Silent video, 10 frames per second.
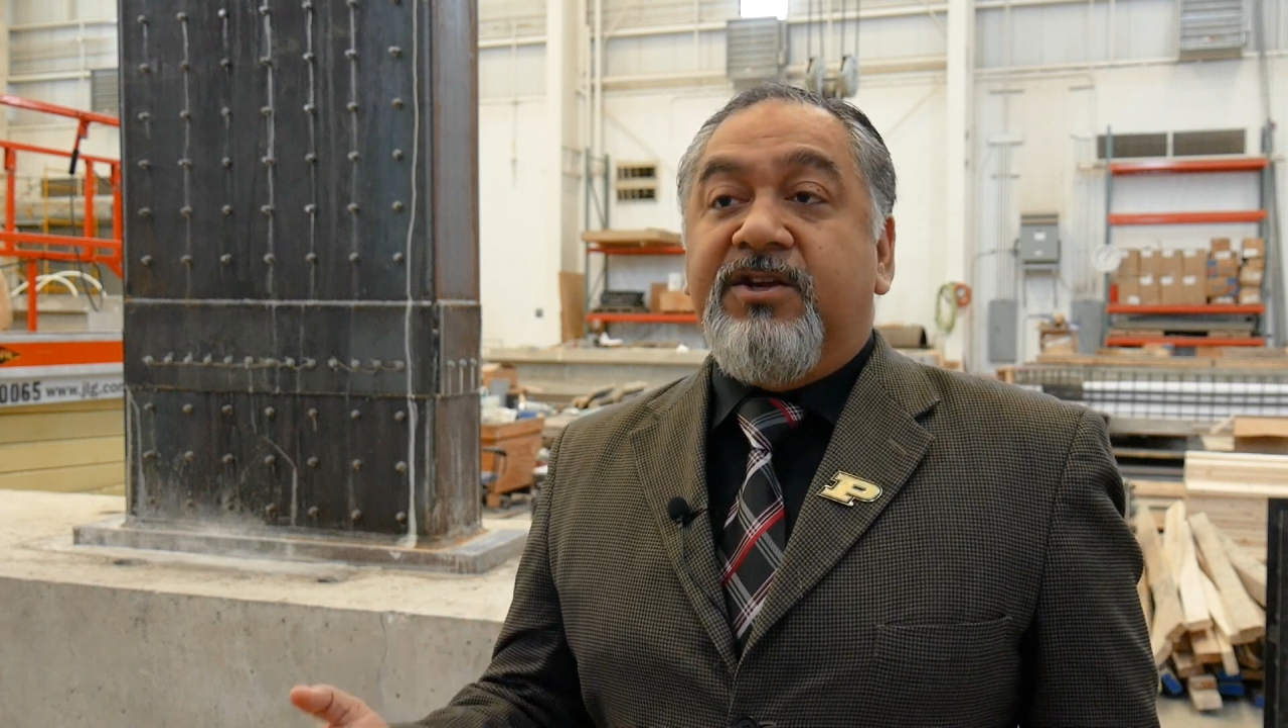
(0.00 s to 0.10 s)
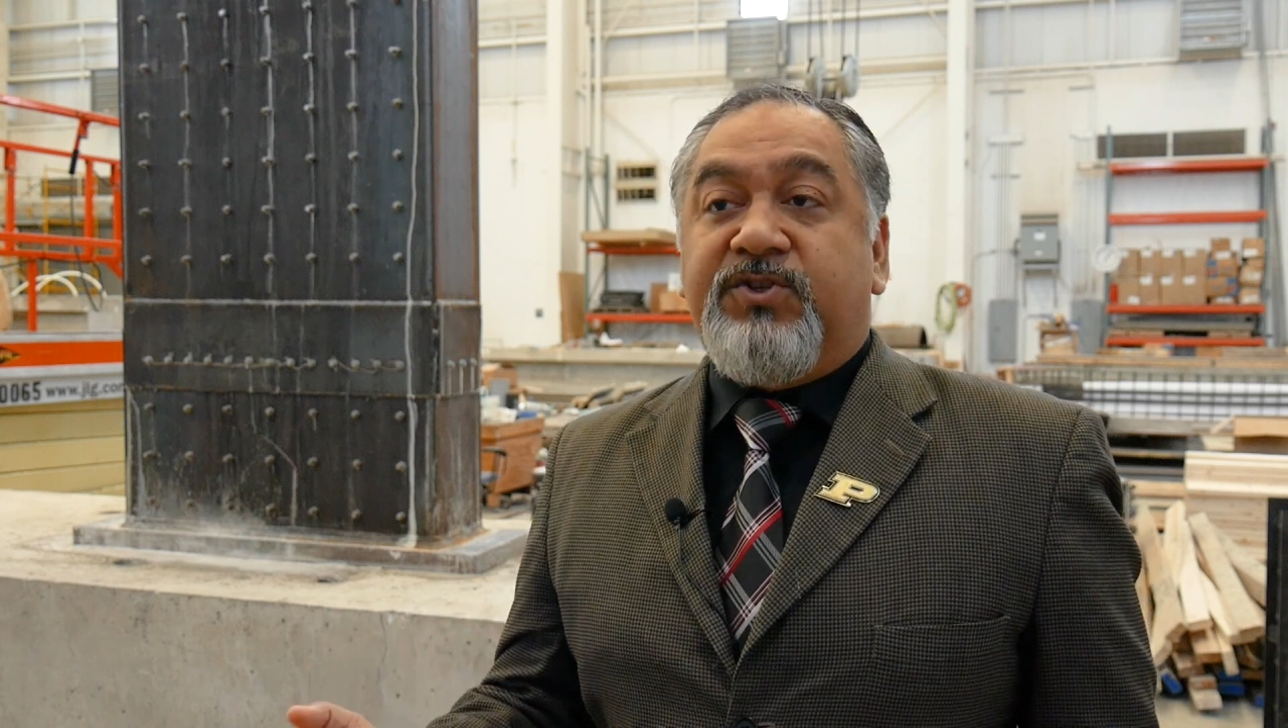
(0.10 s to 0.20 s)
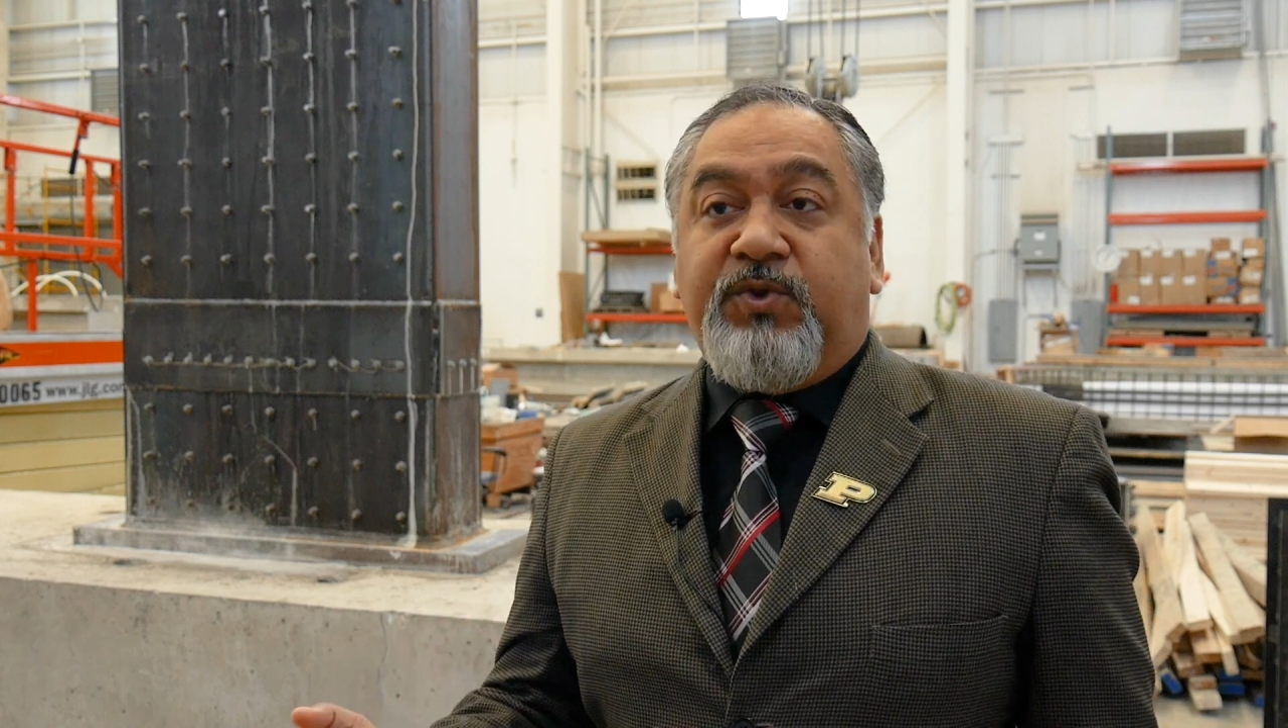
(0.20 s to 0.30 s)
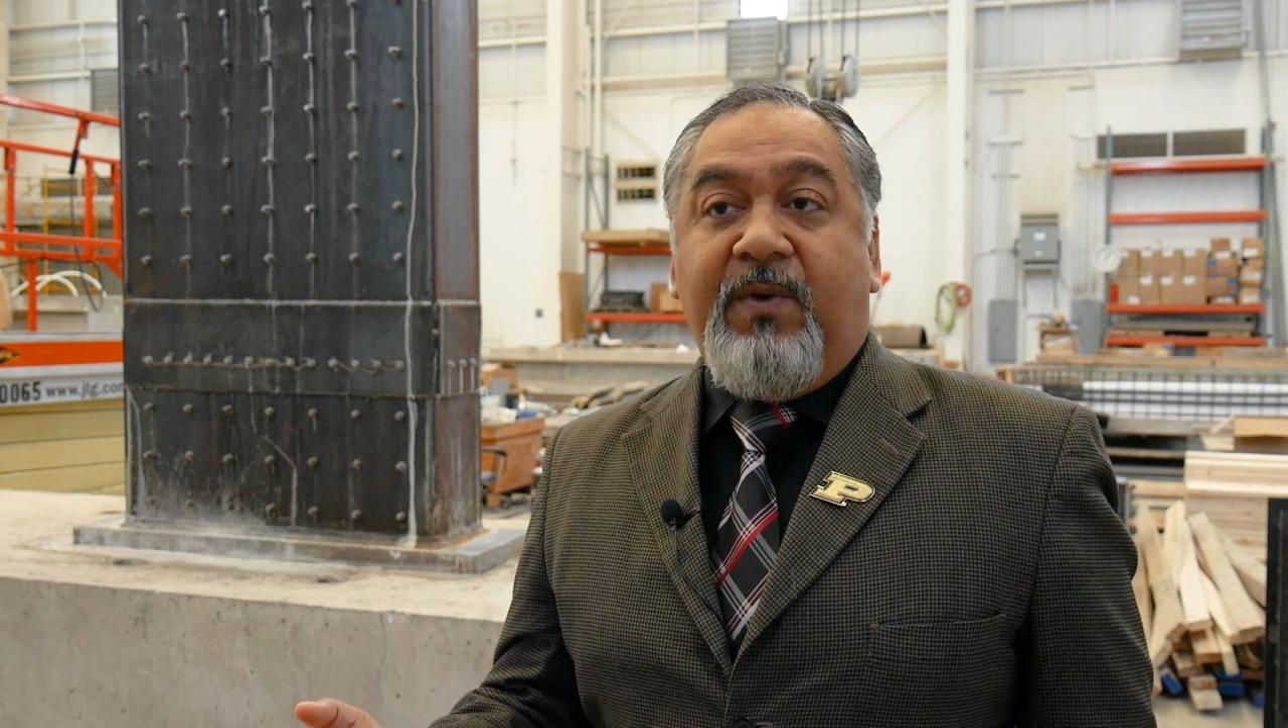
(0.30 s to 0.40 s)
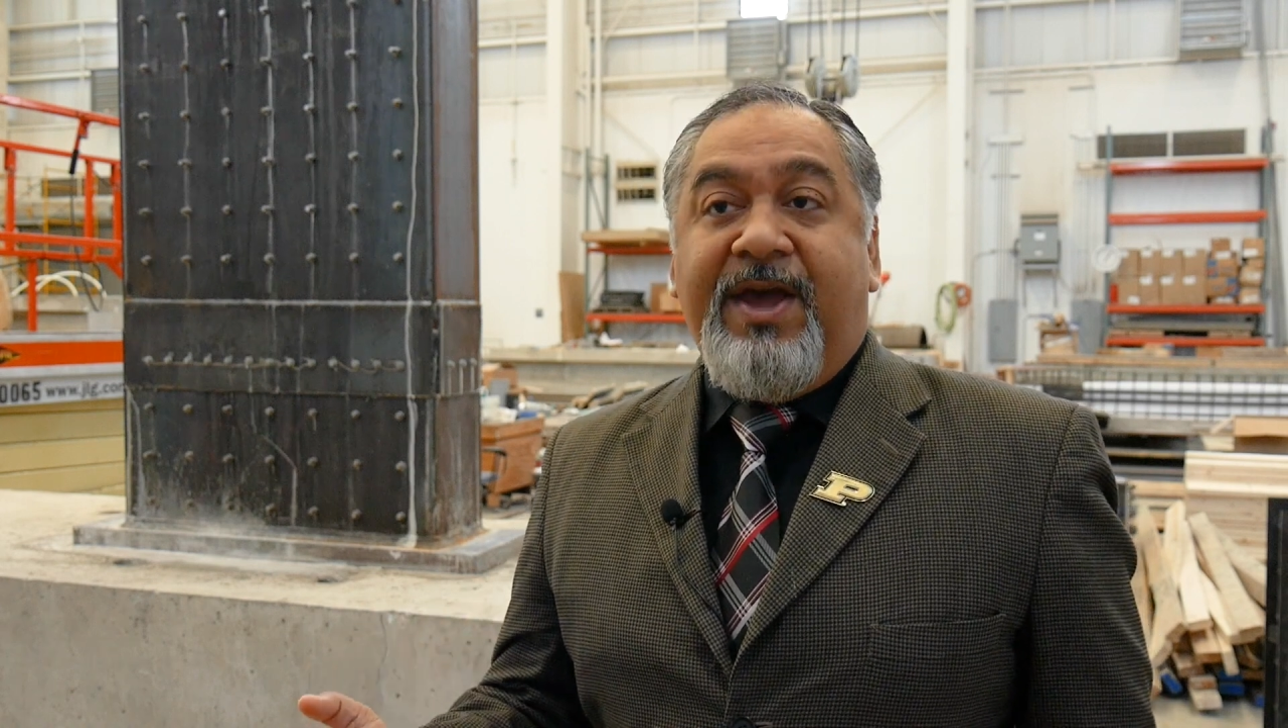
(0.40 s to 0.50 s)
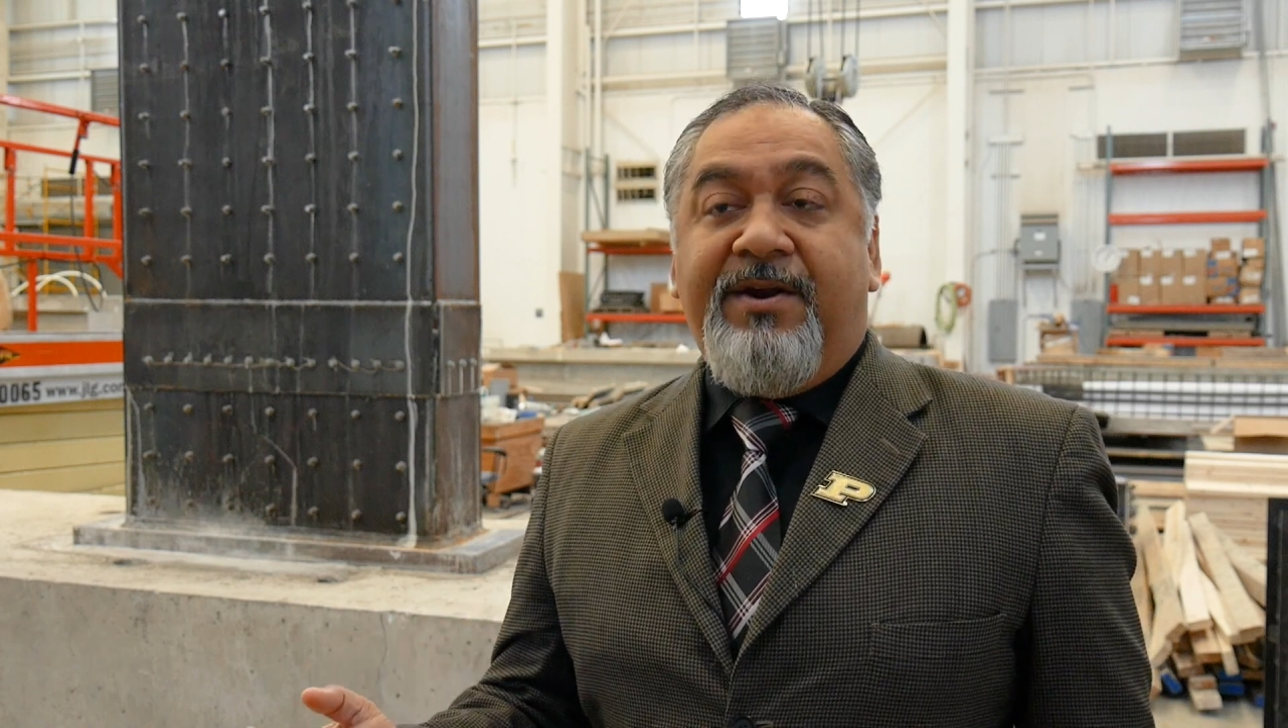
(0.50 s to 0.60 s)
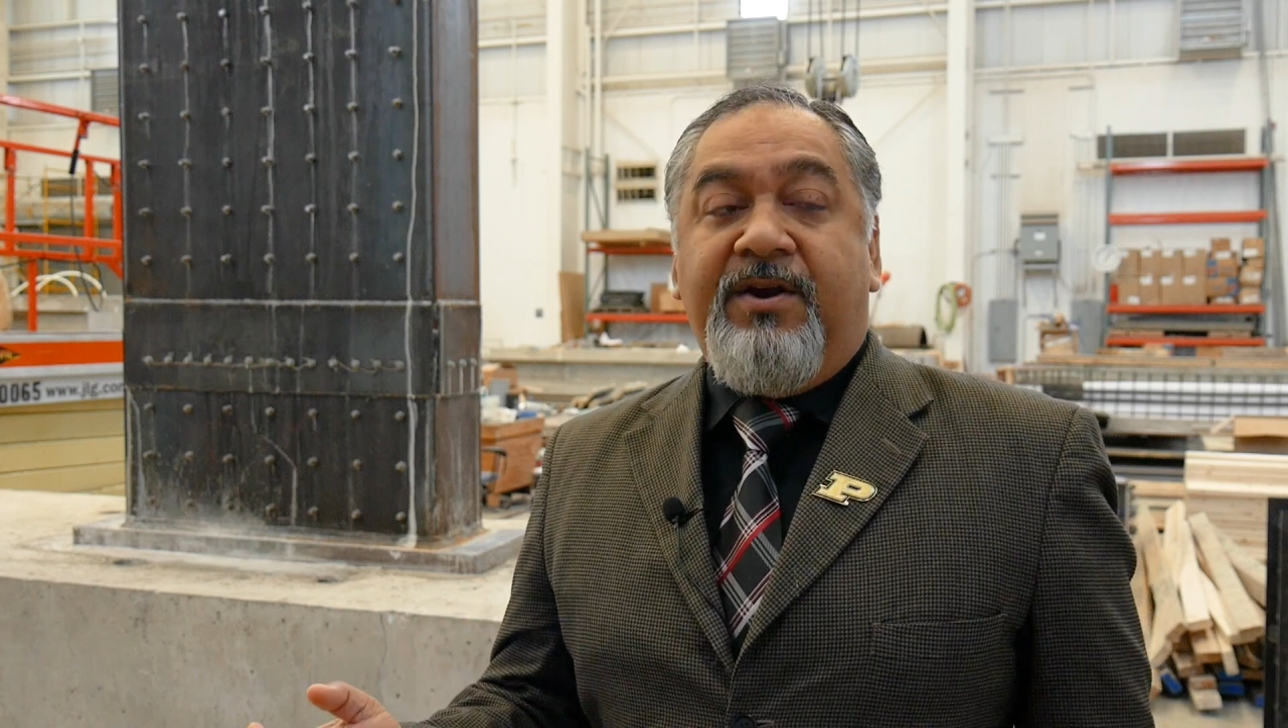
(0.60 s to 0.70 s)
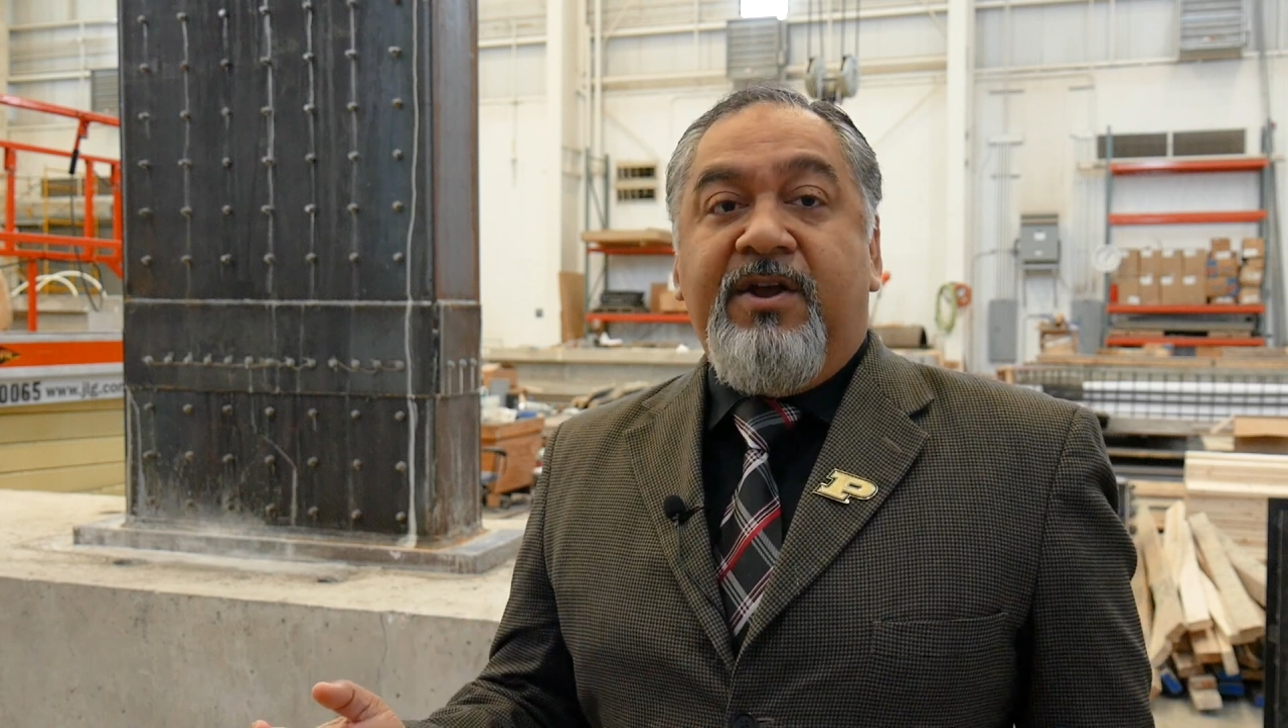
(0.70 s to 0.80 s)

Square,